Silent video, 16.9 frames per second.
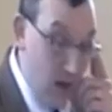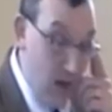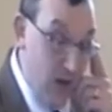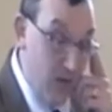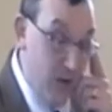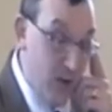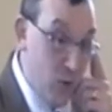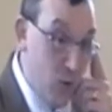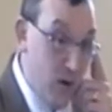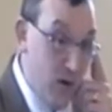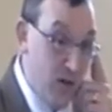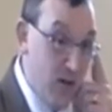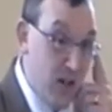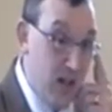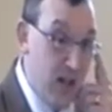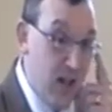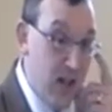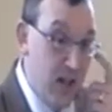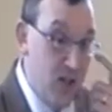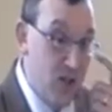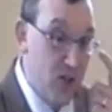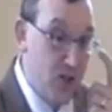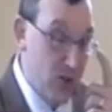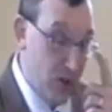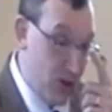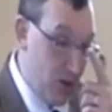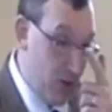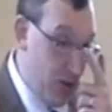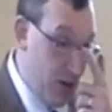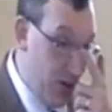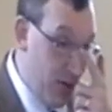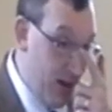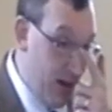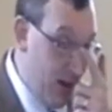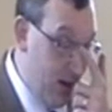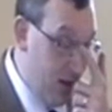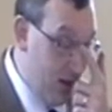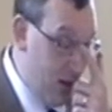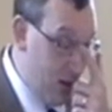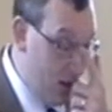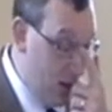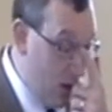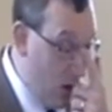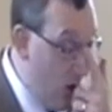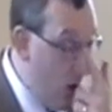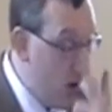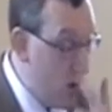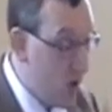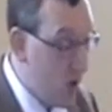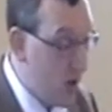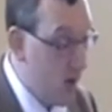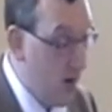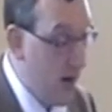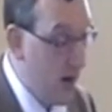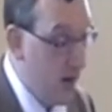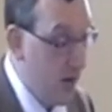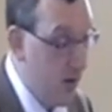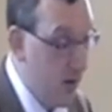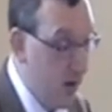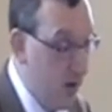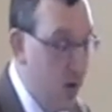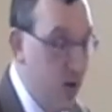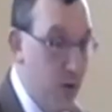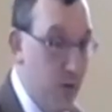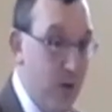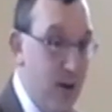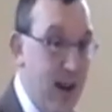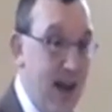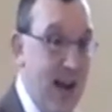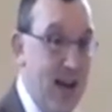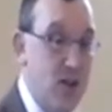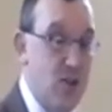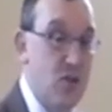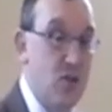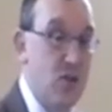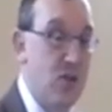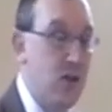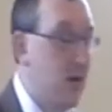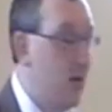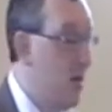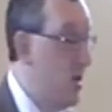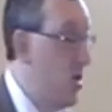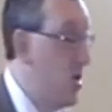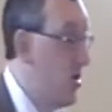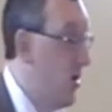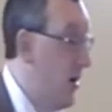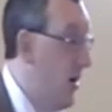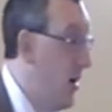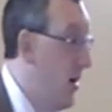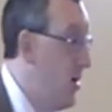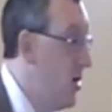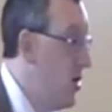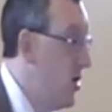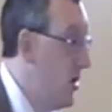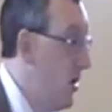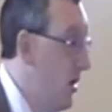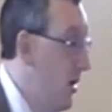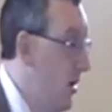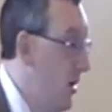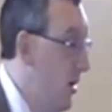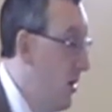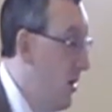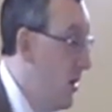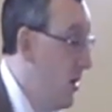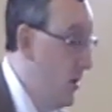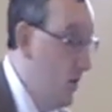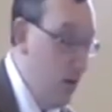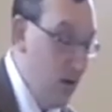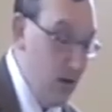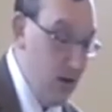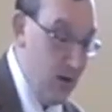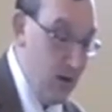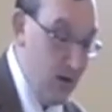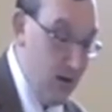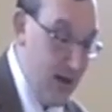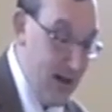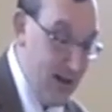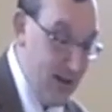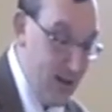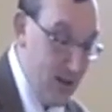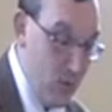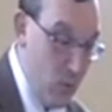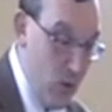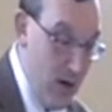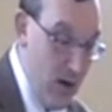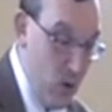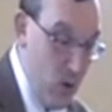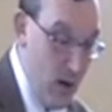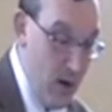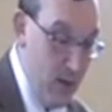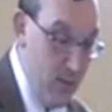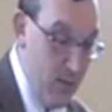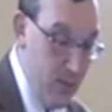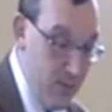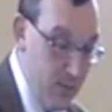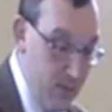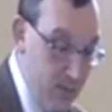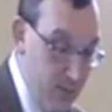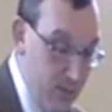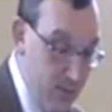If it were the case, just for a minute, that God as creditor could relax and discharge the debt that we owe him.